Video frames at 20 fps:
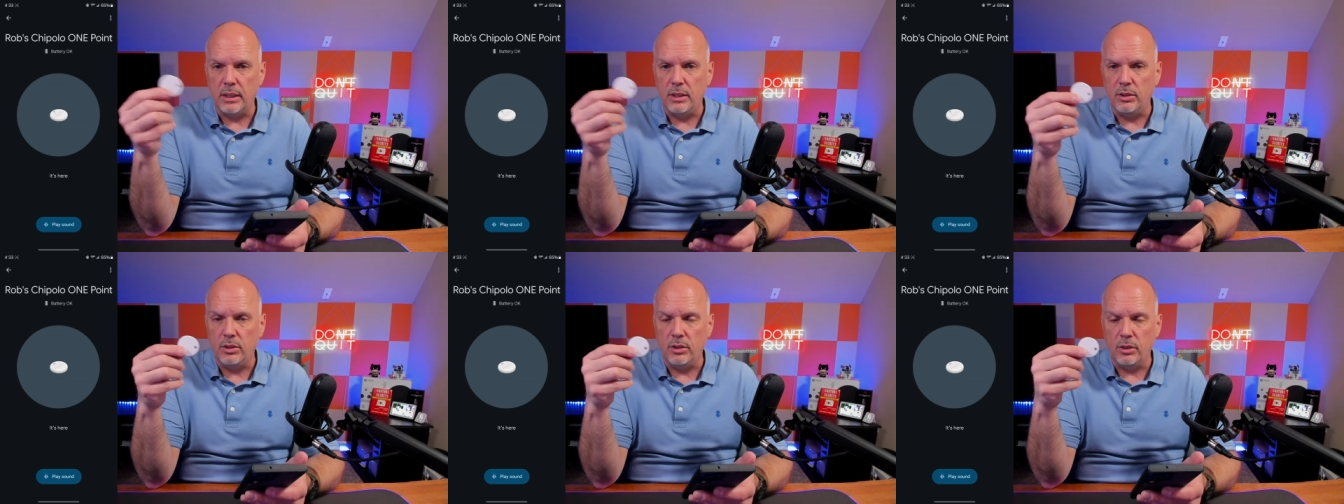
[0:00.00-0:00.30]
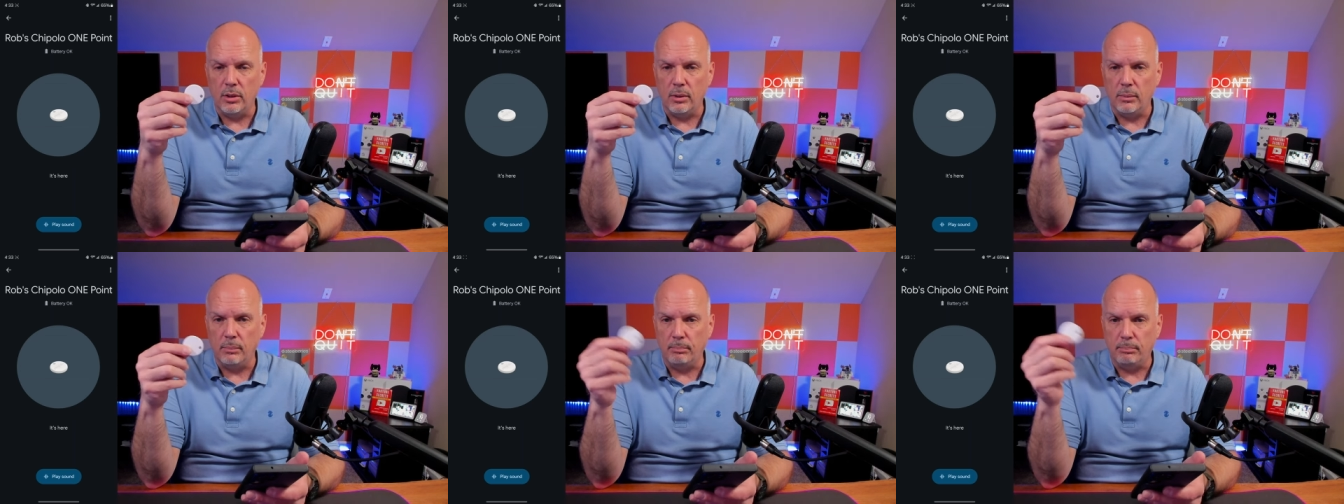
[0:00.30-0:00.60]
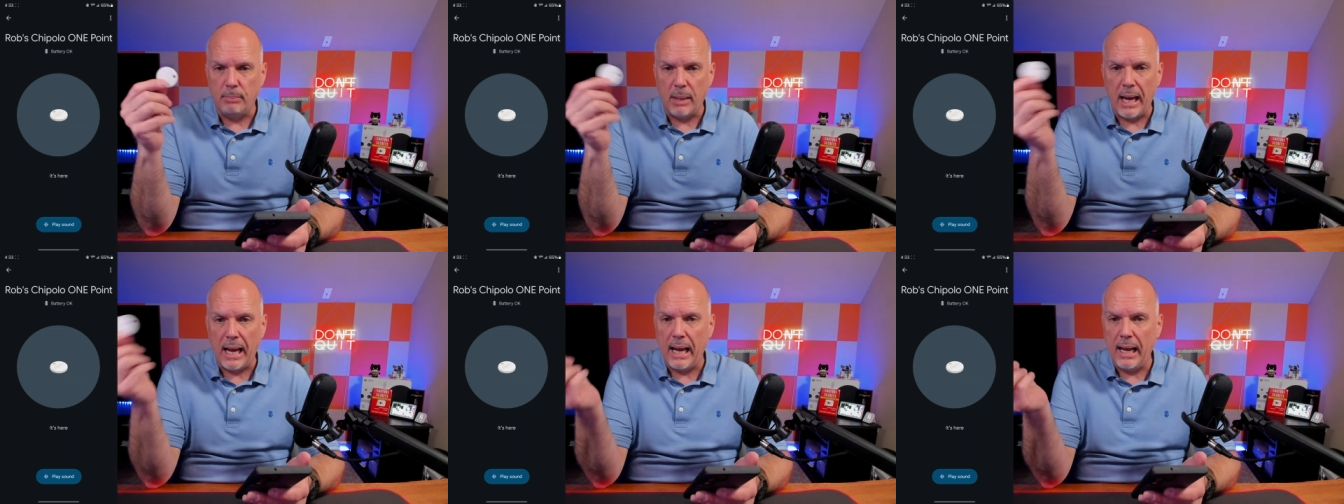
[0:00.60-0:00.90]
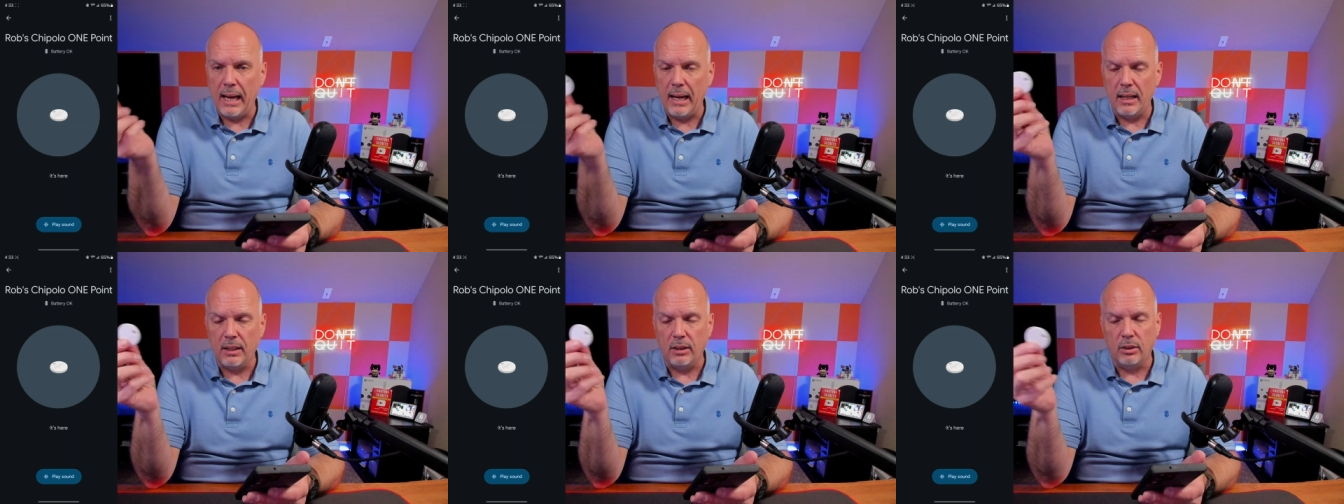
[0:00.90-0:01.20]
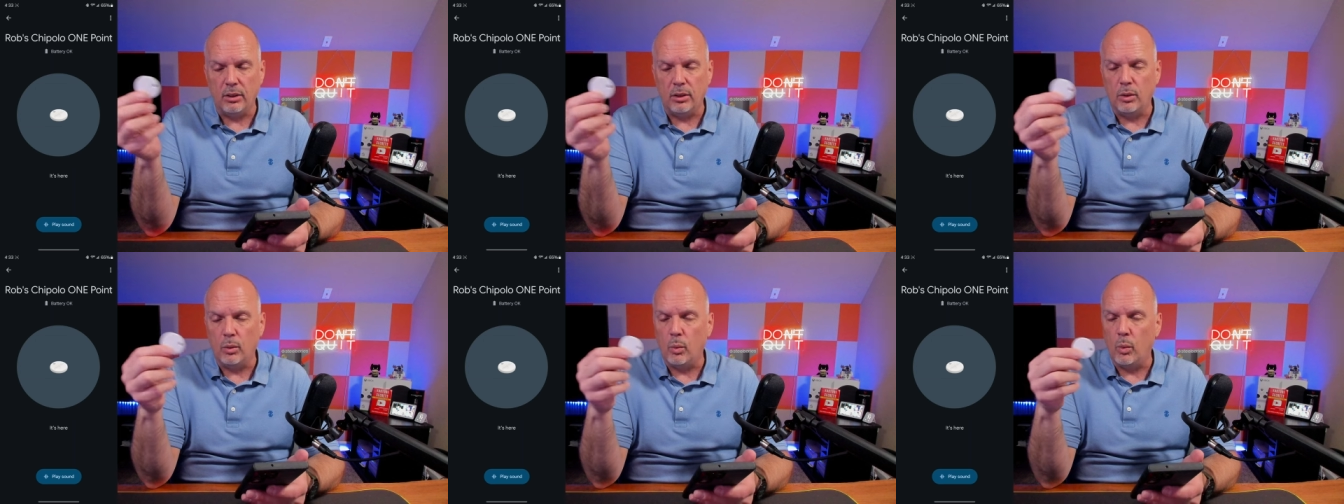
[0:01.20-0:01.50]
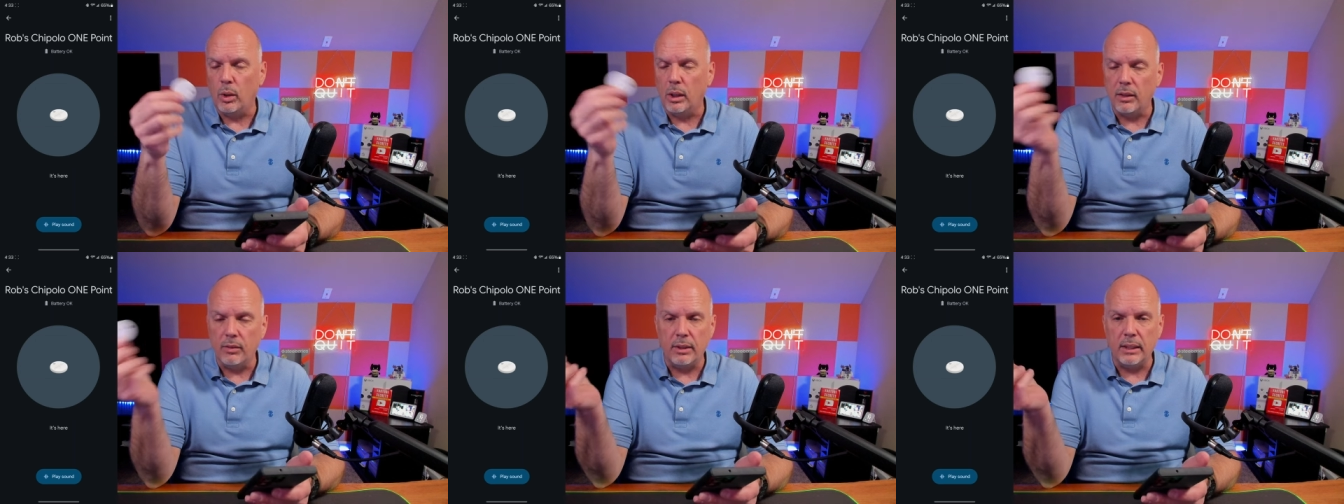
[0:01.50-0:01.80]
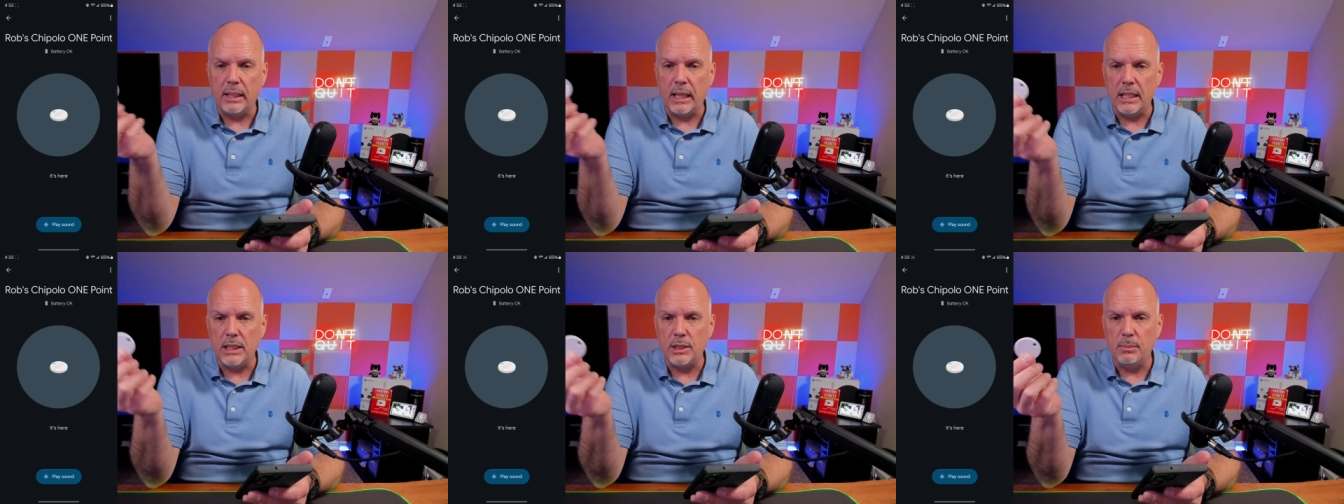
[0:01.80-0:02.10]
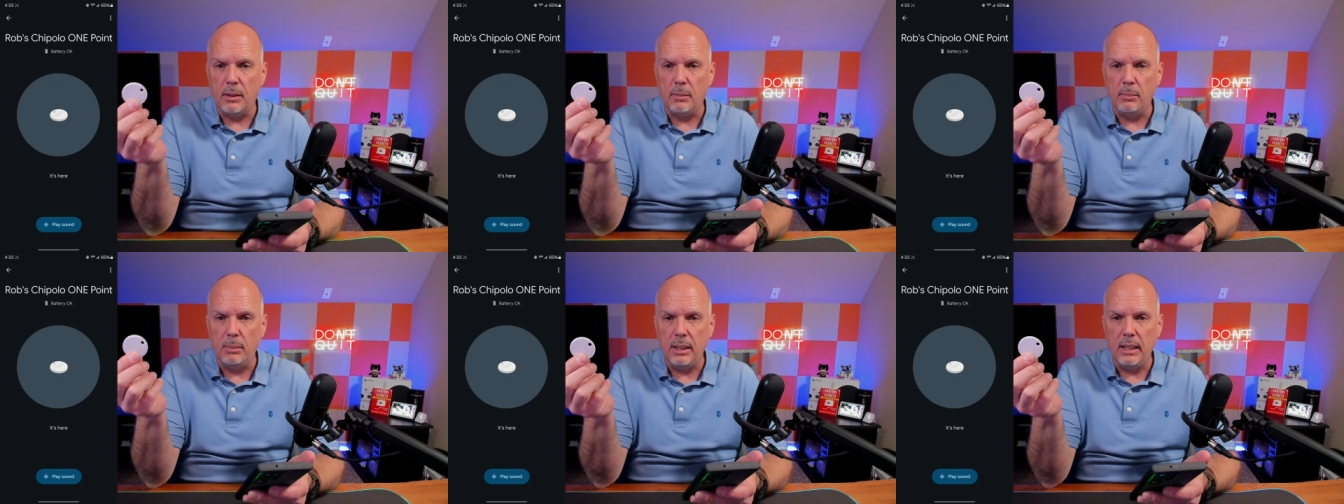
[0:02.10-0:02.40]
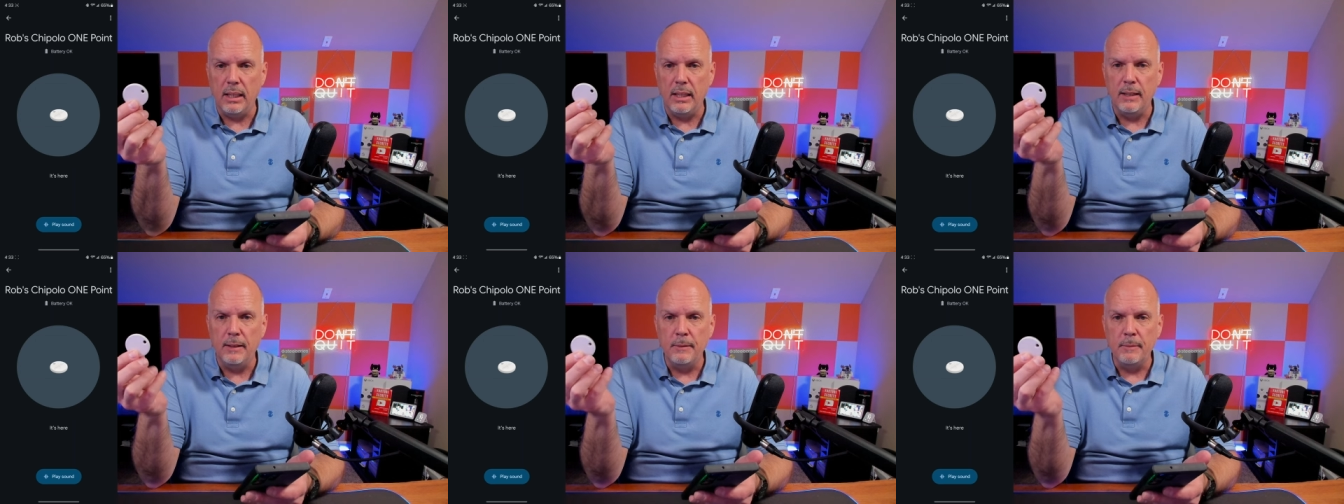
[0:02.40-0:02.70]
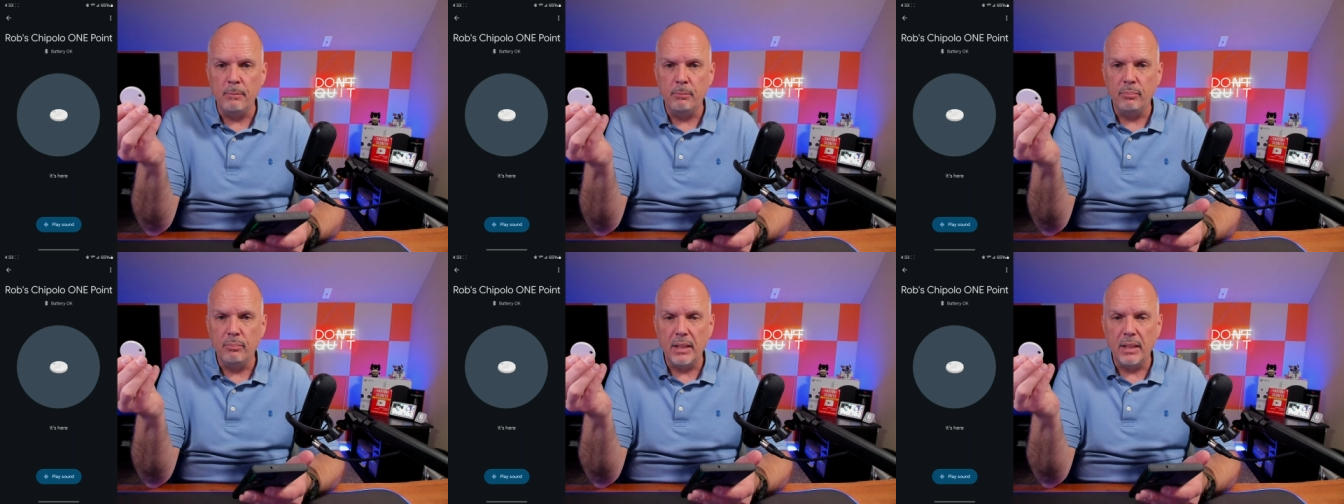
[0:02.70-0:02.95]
in your bag or whatever the case may be,